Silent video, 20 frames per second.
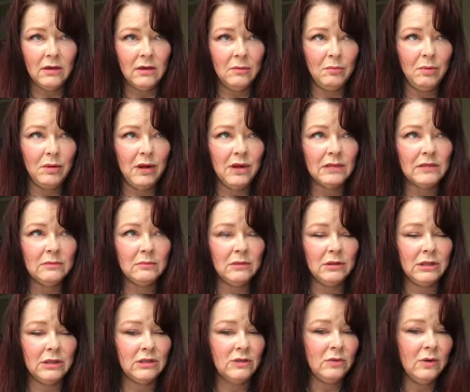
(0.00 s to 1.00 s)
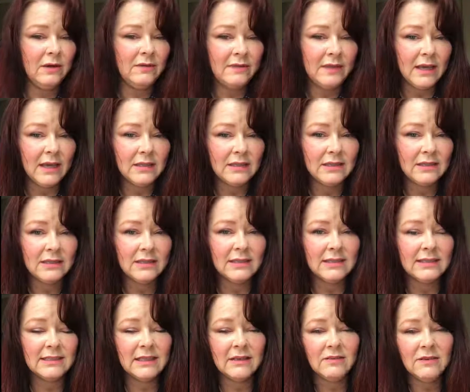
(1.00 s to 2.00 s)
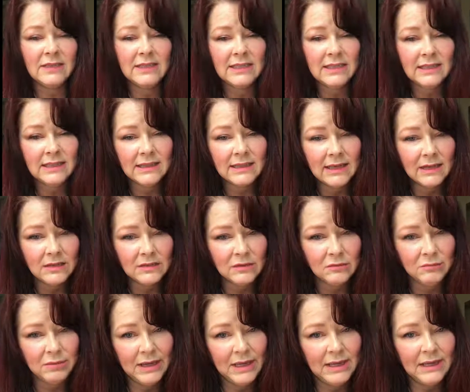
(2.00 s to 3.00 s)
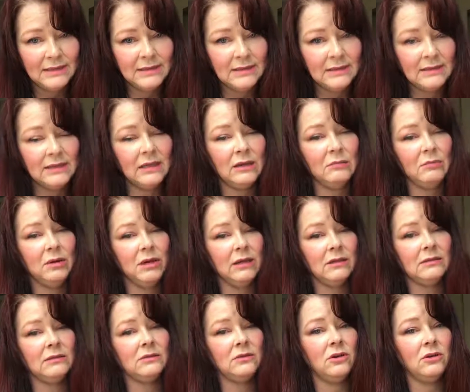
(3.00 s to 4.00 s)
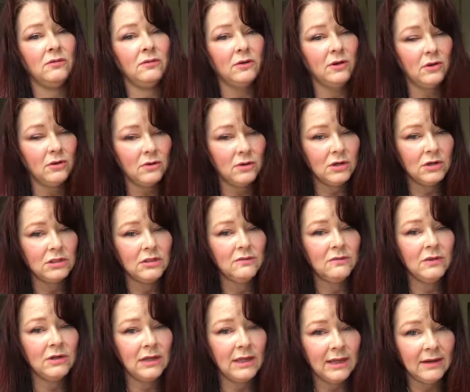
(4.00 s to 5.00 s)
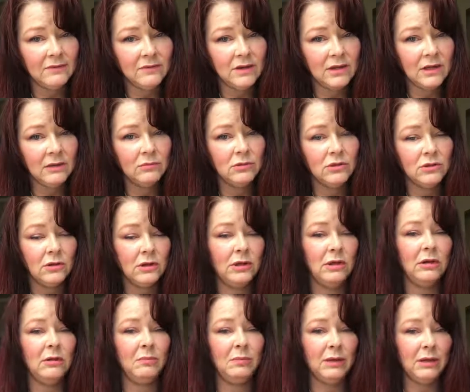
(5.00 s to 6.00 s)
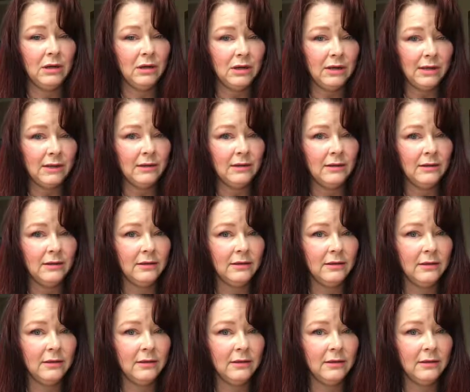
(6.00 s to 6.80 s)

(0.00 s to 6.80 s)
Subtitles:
approximately 12,000 to 17,000 pads and tampons over a course of her lifetime during her period.